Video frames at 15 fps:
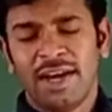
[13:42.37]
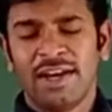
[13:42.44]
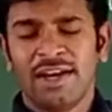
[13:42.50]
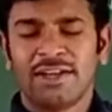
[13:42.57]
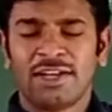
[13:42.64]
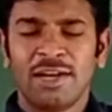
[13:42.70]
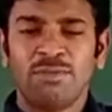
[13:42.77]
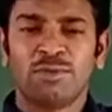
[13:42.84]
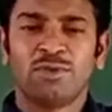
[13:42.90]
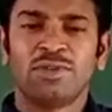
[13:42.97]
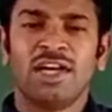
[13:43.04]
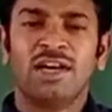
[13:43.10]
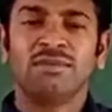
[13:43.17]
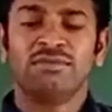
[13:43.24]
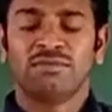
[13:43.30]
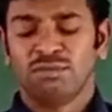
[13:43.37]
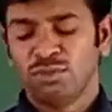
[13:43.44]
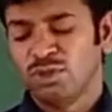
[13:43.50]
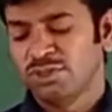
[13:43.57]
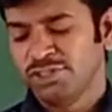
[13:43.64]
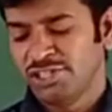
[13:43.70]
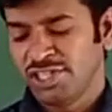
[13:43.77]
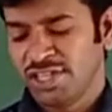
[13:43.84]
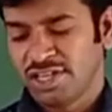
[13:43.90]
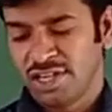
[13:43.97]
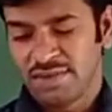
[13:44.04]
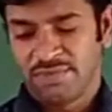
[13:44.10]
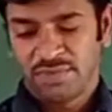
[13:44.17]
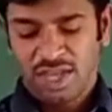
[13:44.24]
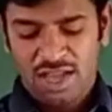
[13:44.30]
a trip to the moon,
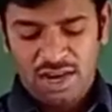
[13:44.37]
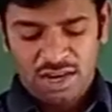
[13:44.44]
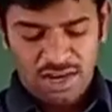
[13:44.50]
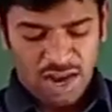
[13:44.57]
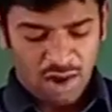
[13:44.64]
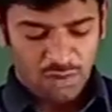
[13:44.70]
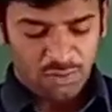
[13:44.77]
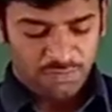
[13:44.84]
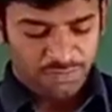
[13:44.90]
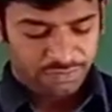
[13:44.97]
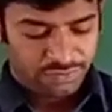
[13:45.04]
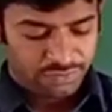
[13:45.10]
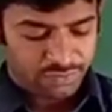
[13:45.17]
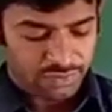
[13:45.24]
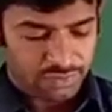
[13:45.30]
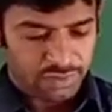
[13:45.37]
children. Now,